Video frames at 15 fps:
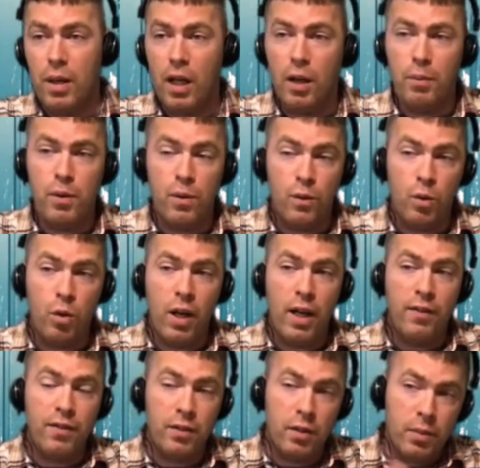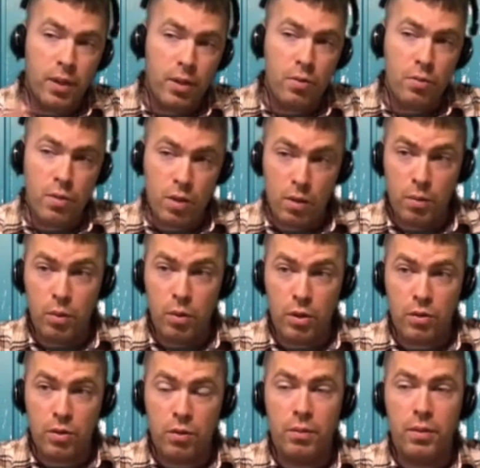help you thrive from the bedroom to the
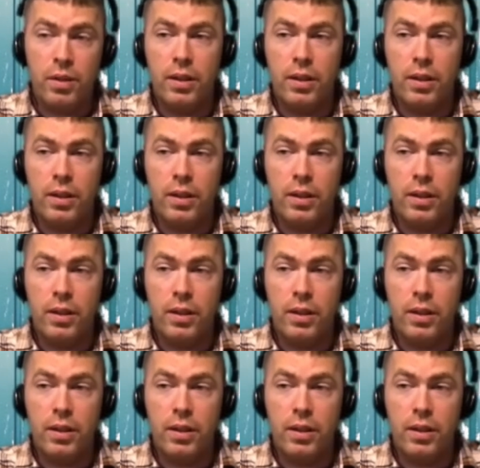boardroom,